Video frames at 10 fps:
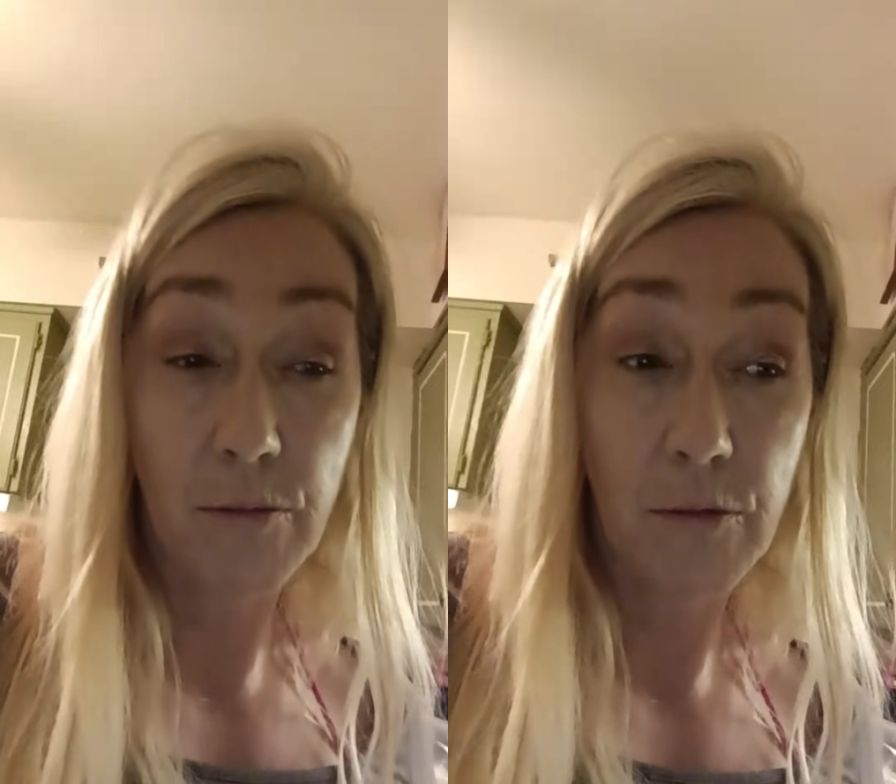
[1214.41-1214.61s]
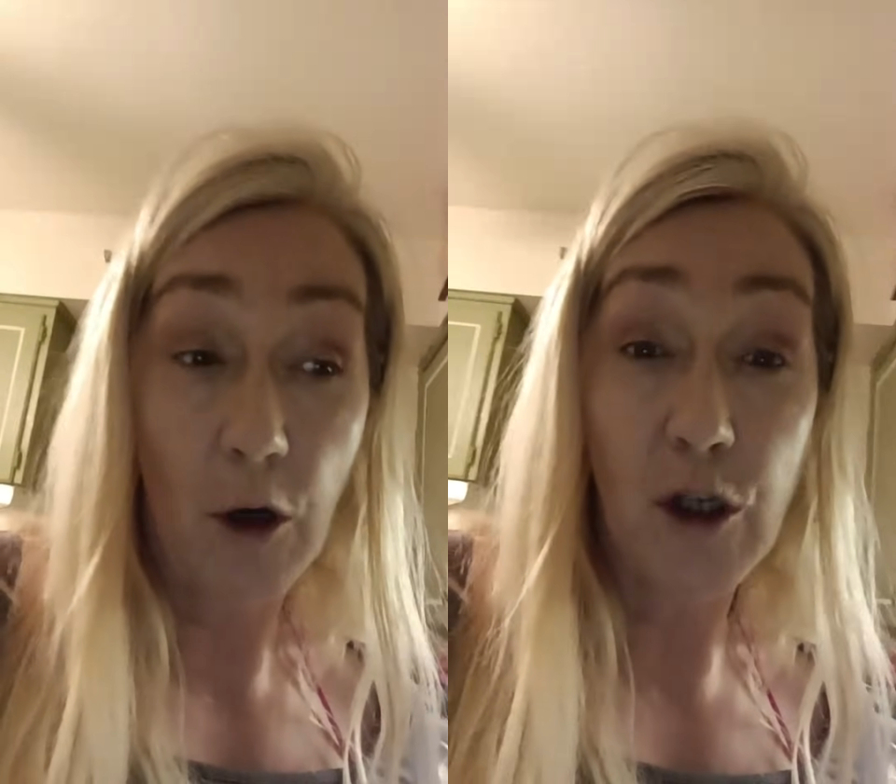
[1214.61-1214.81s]

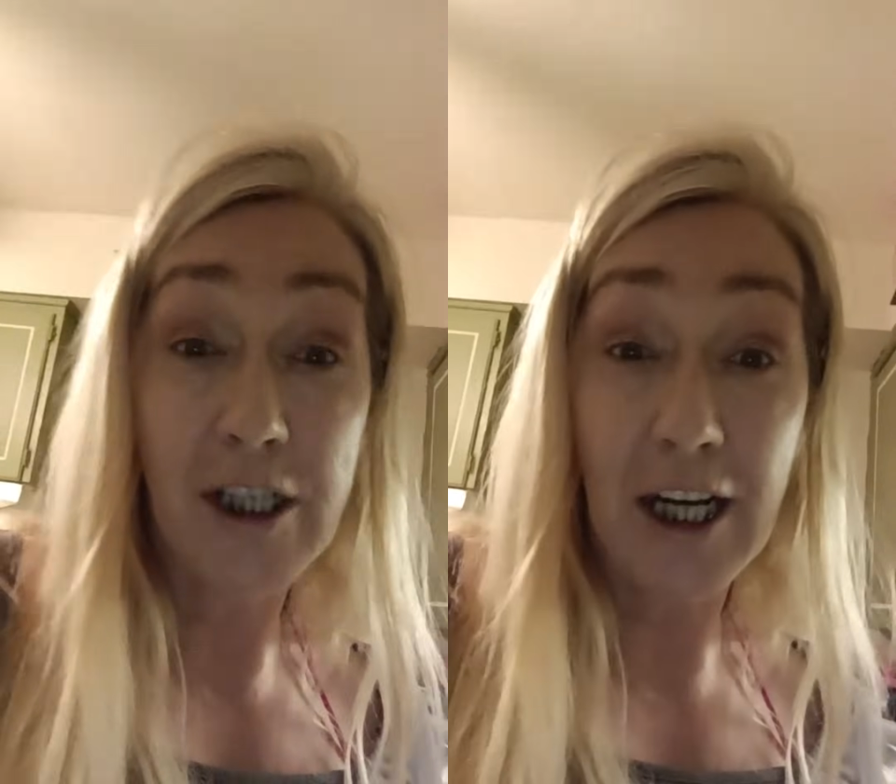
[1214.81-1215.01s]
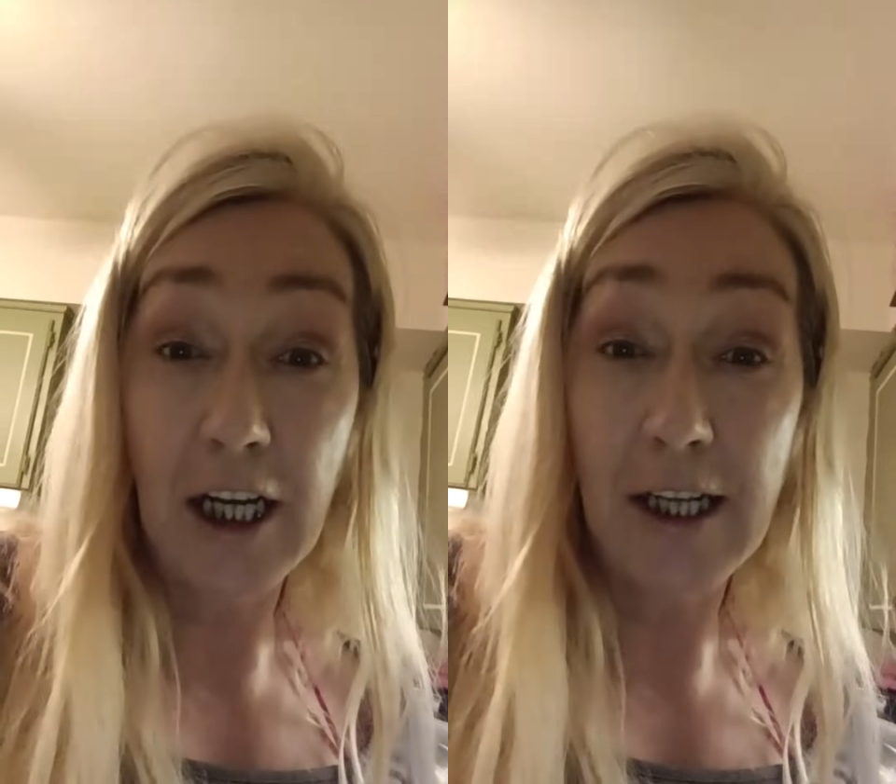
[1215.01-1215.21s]
Or
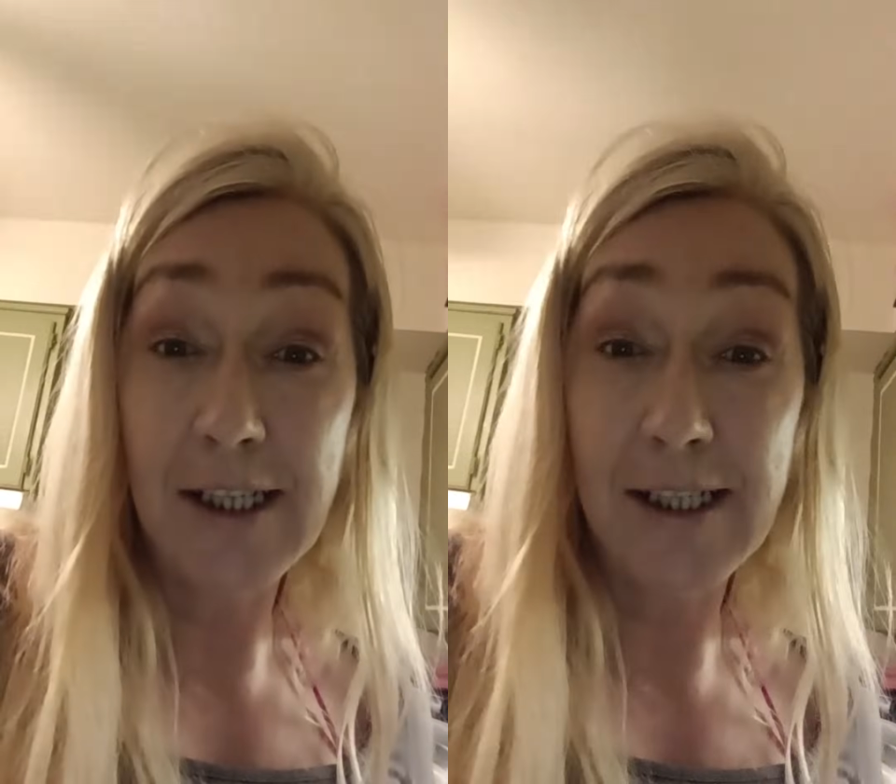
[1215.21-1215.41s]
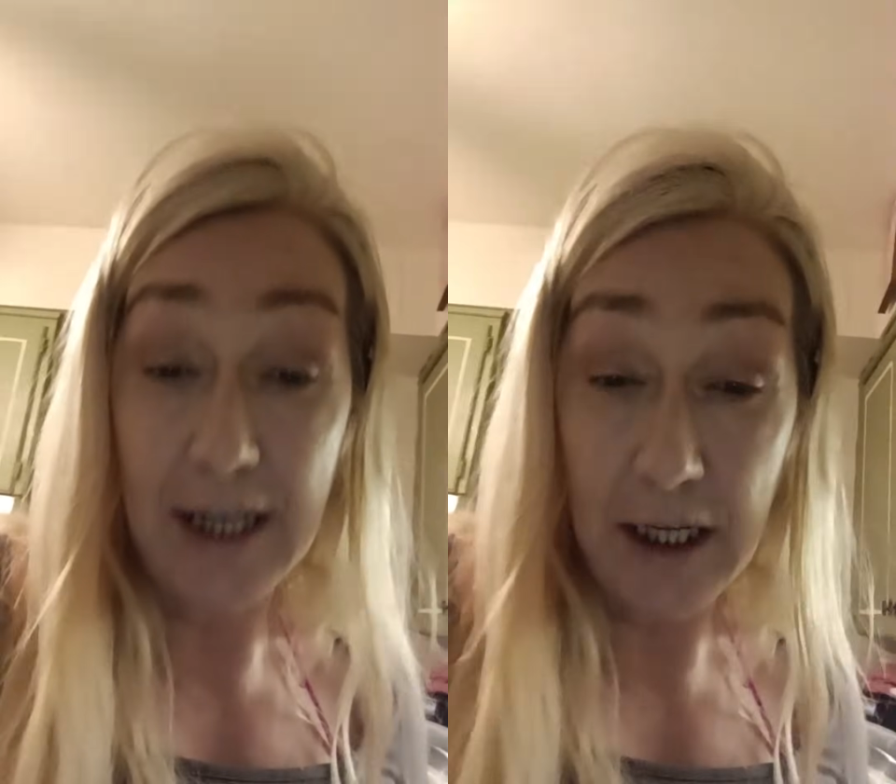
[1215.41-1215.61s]
chicken and
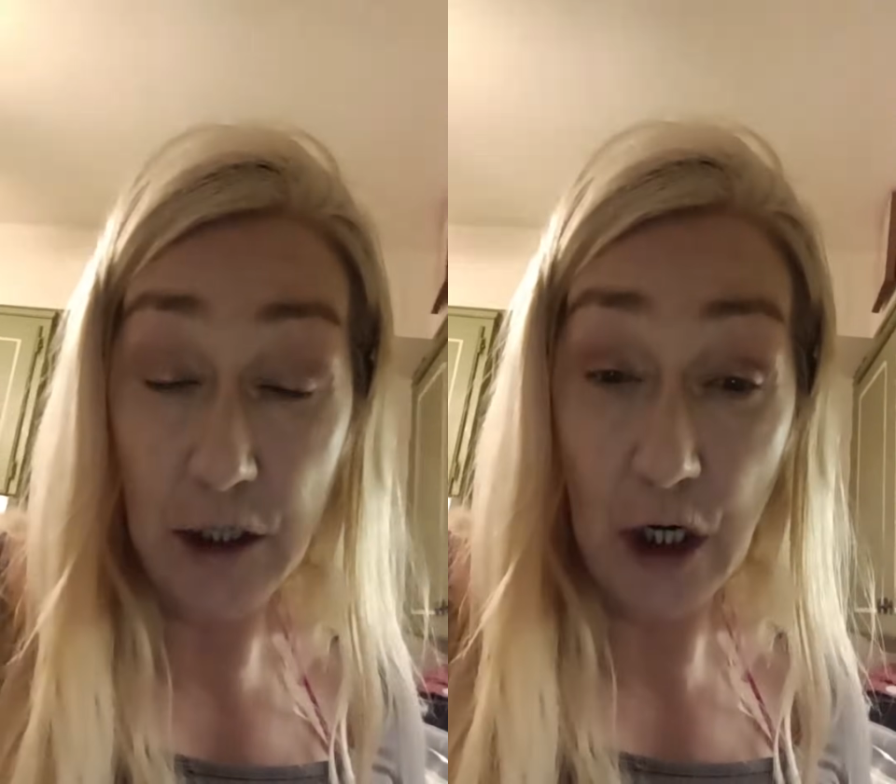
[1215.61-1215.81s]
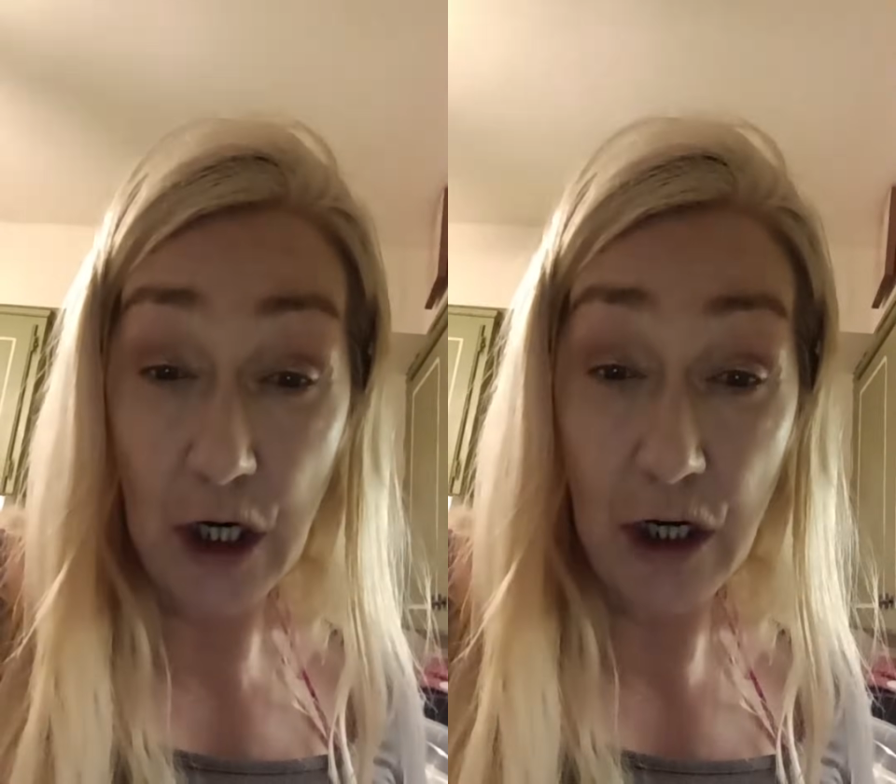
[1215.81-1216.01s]

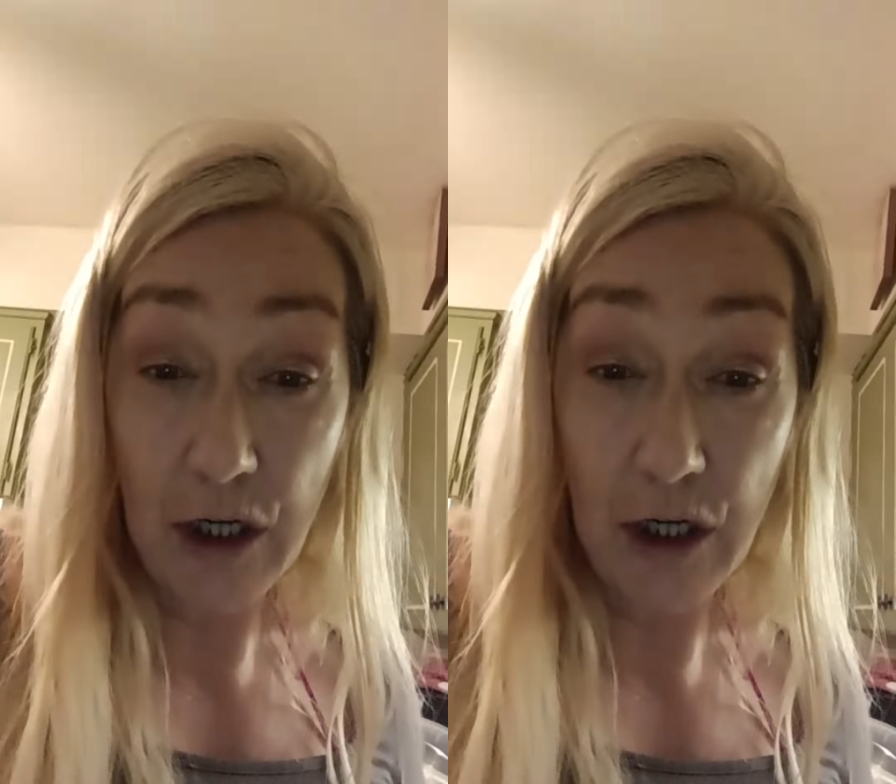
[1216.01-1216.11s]
Caesar